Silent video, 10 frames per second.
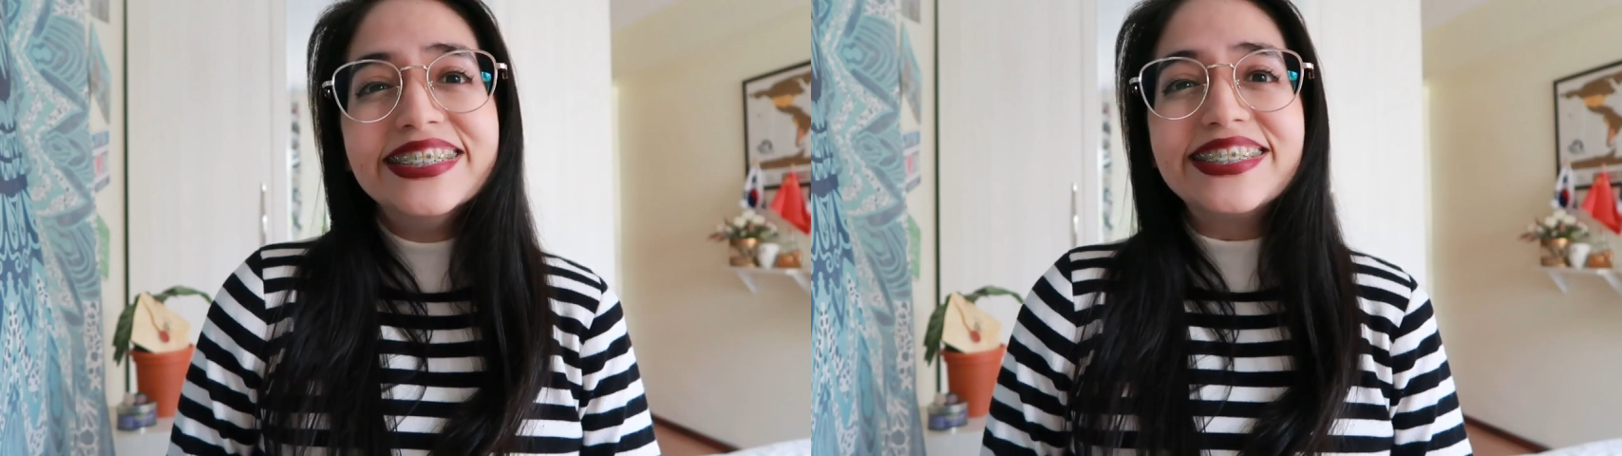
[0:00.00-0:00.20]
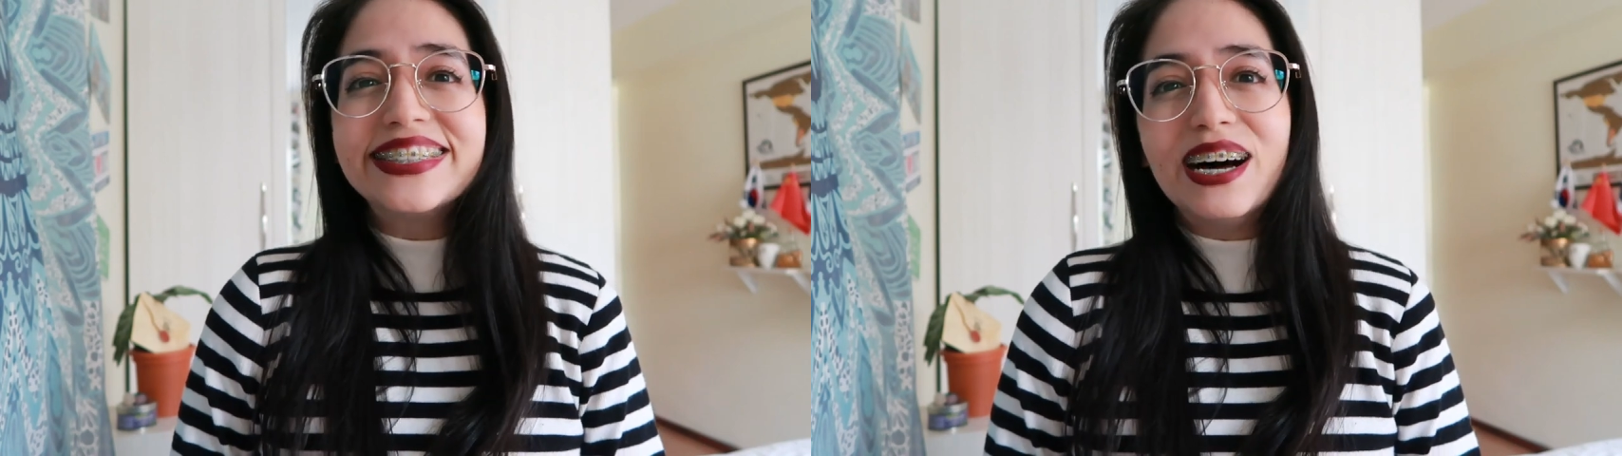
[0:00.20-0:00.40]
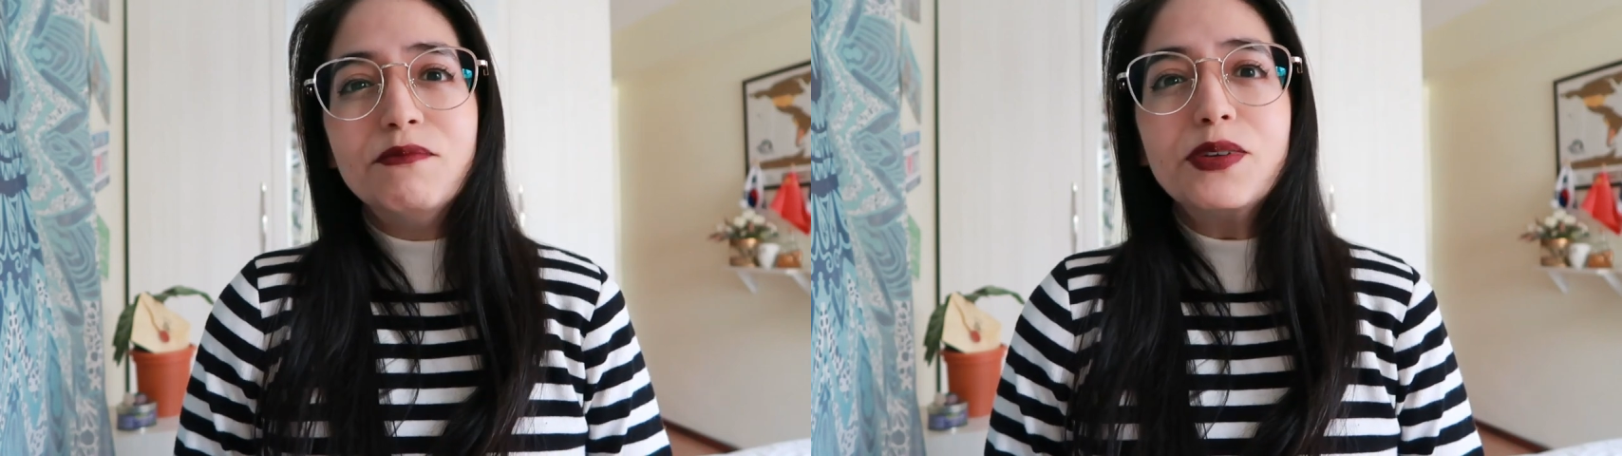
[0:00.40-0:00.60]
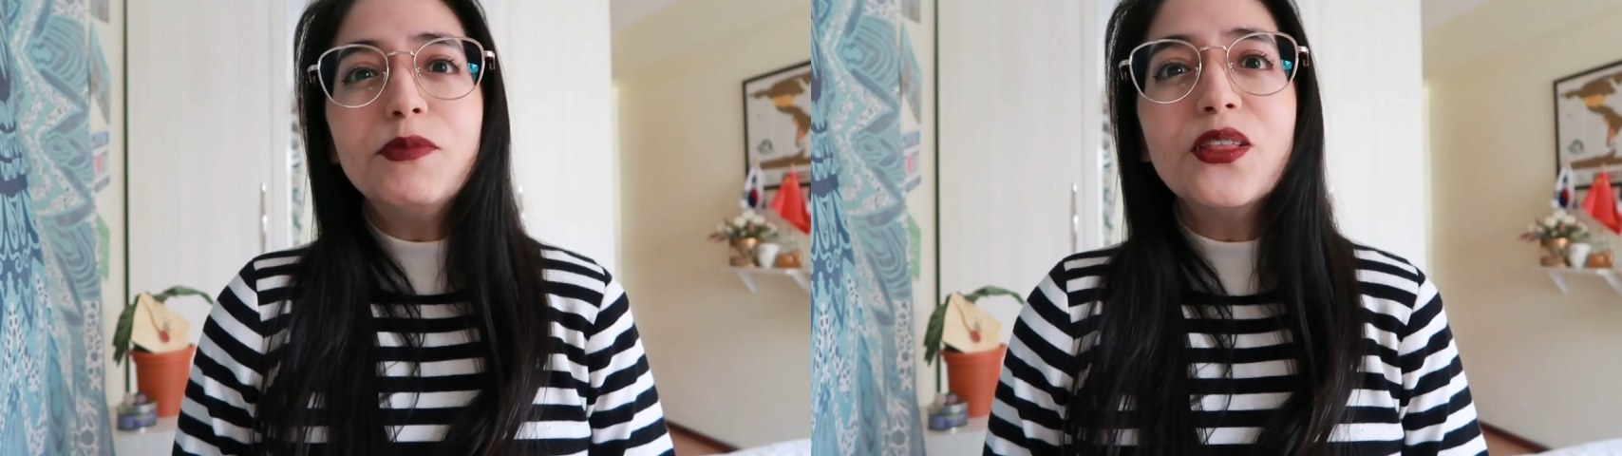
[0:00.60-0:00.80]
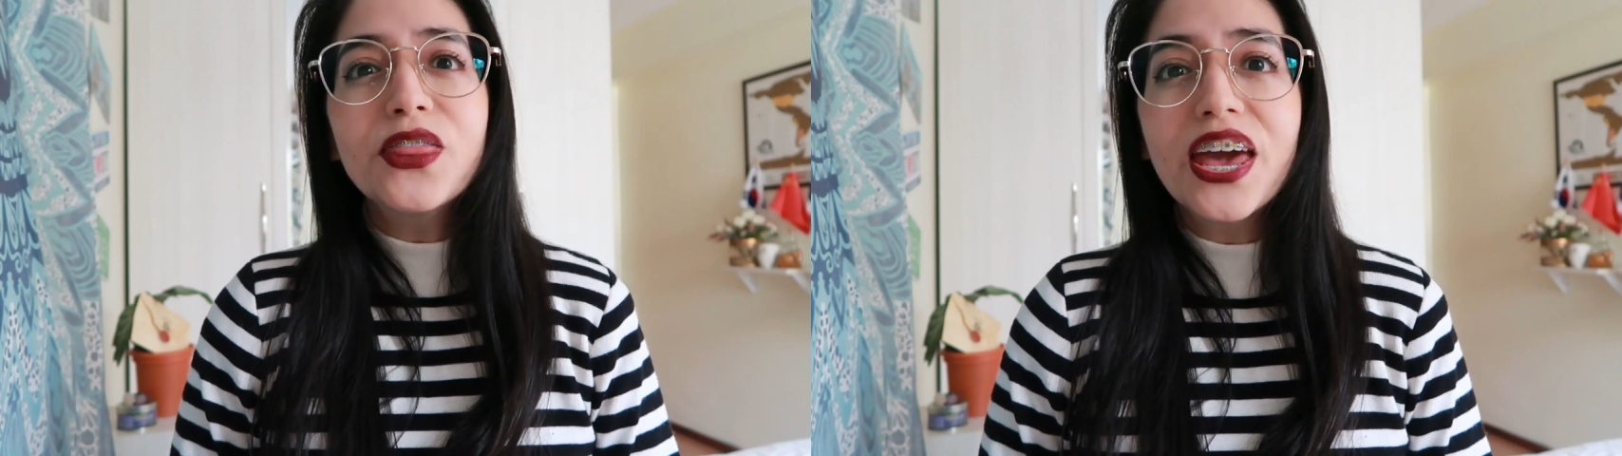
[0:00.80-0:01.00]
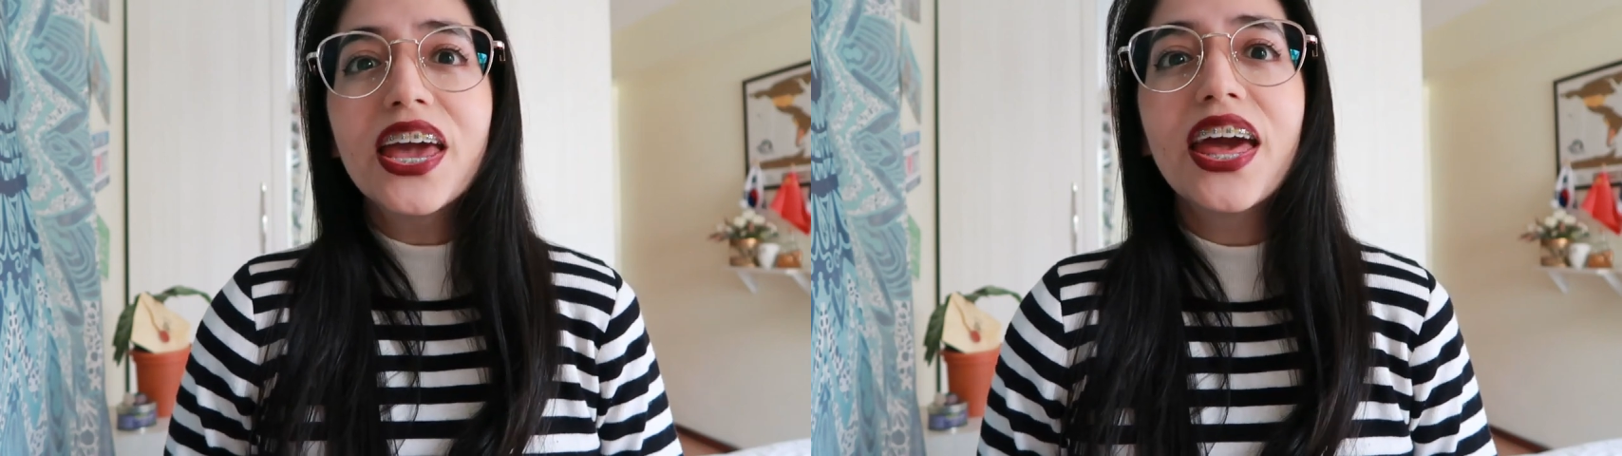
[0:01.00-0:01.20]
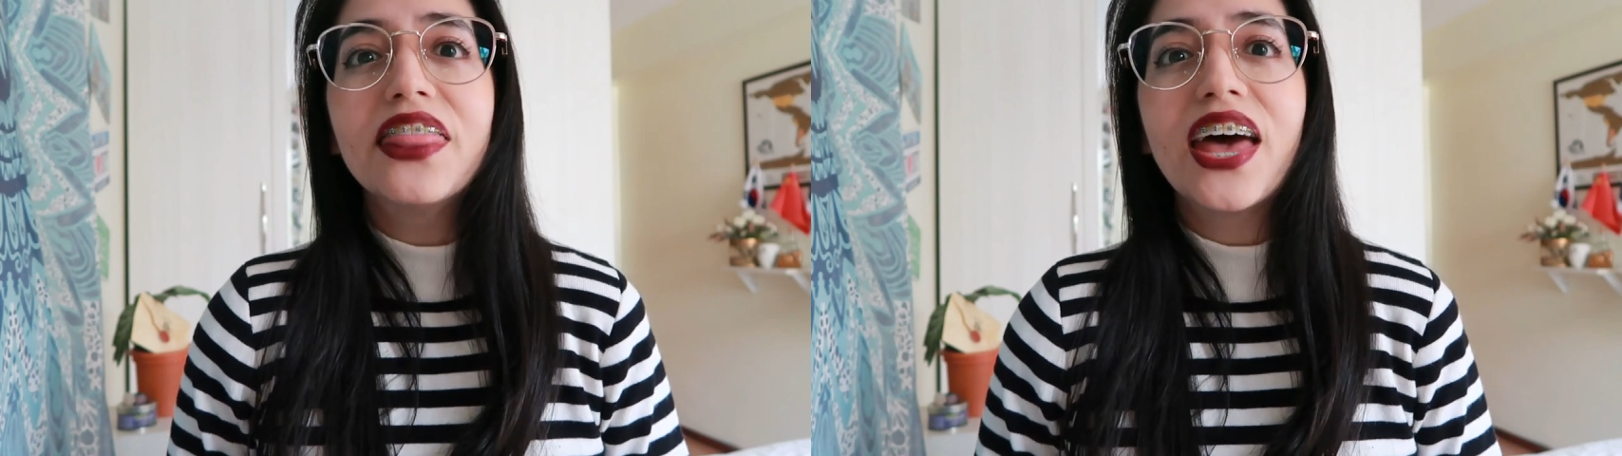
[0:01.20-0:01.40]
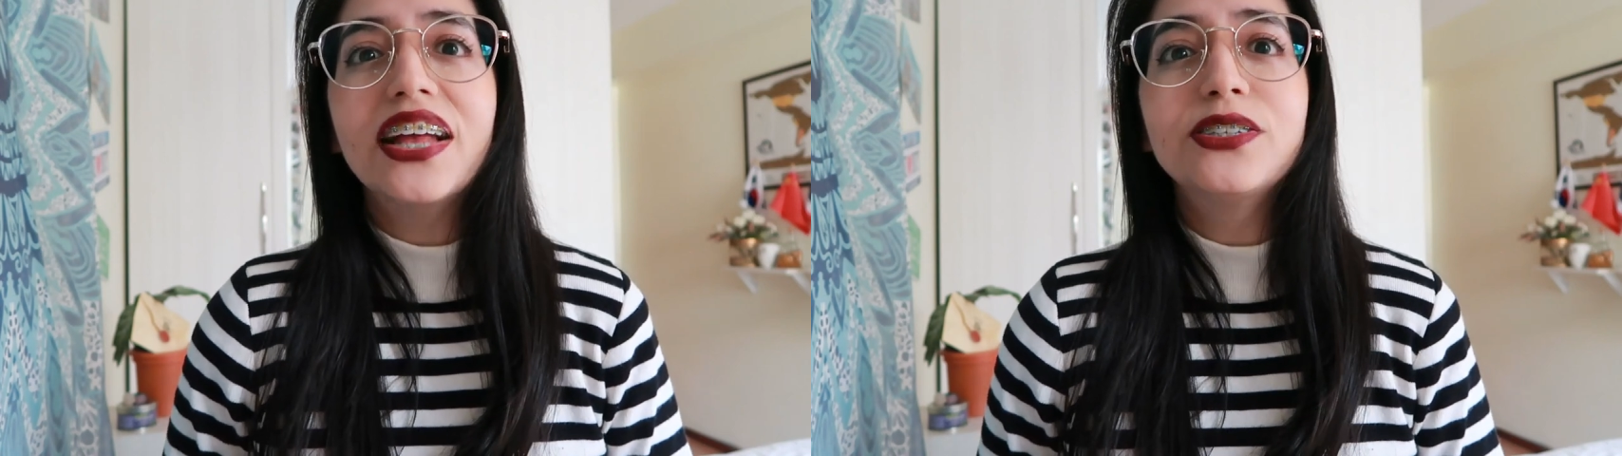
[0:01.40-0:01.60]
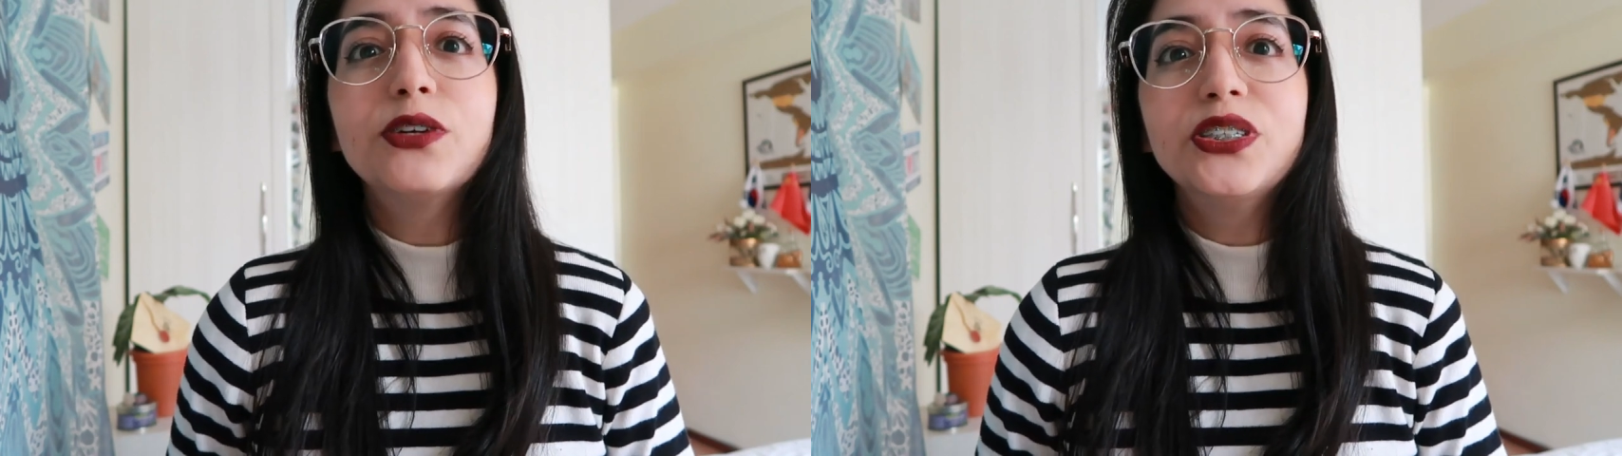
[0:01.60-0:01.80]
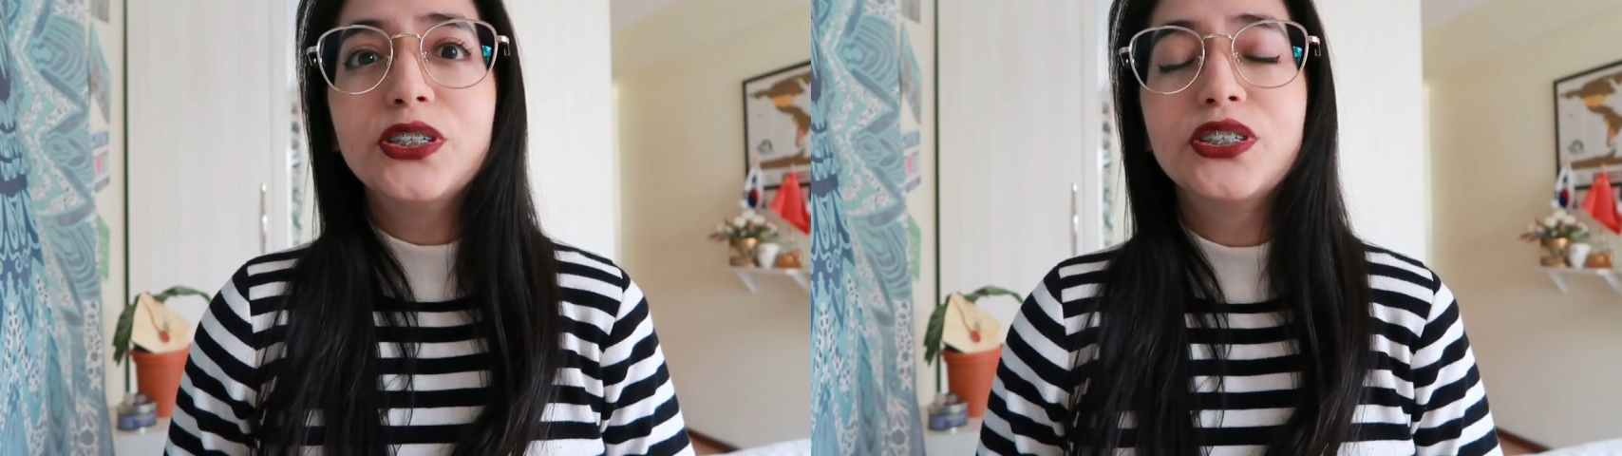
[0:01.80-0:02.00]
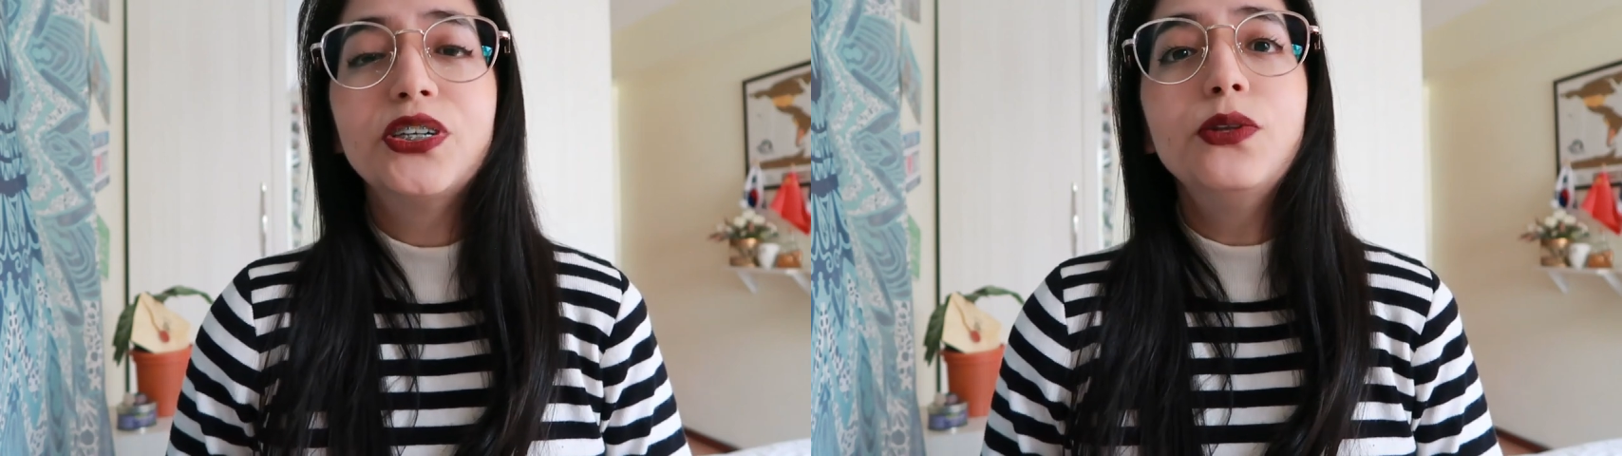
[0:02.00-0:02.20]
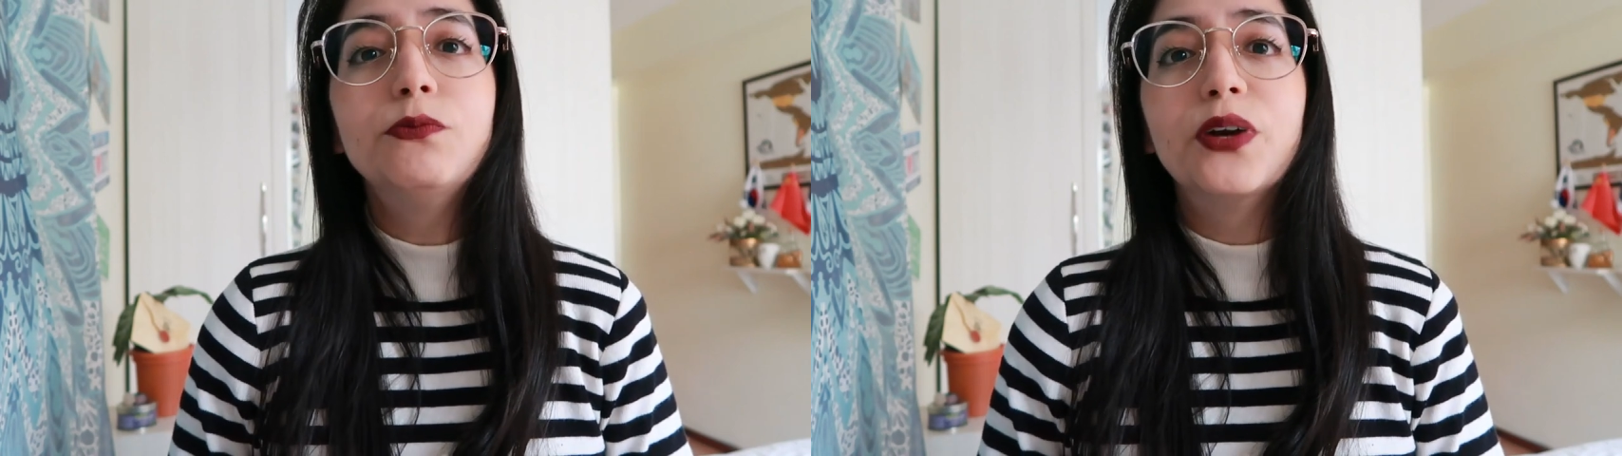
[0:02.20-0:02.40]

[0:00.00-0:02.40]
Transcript: Some people think that traditional